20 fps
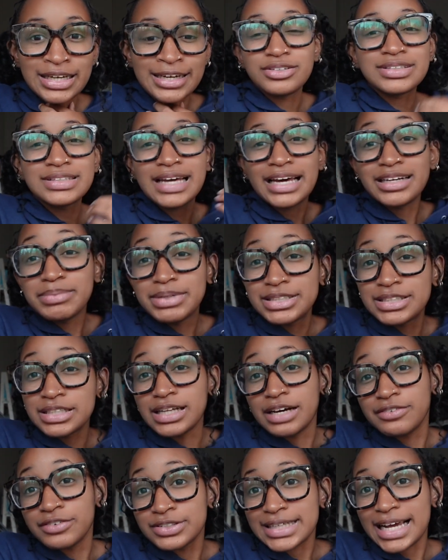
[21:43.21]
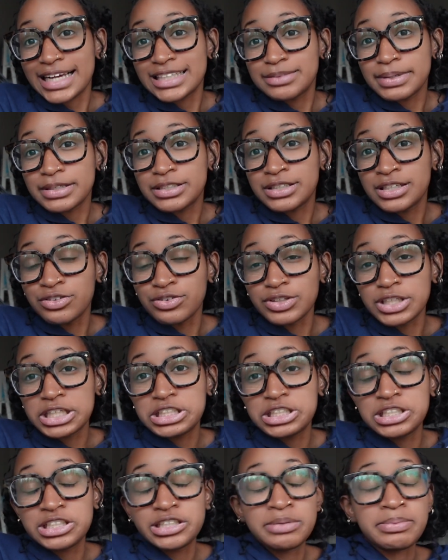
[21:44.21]
There's an enemies to lovers aspect to the
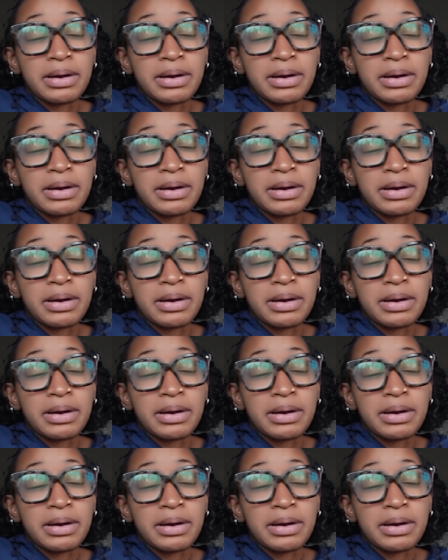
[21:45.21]
relationship.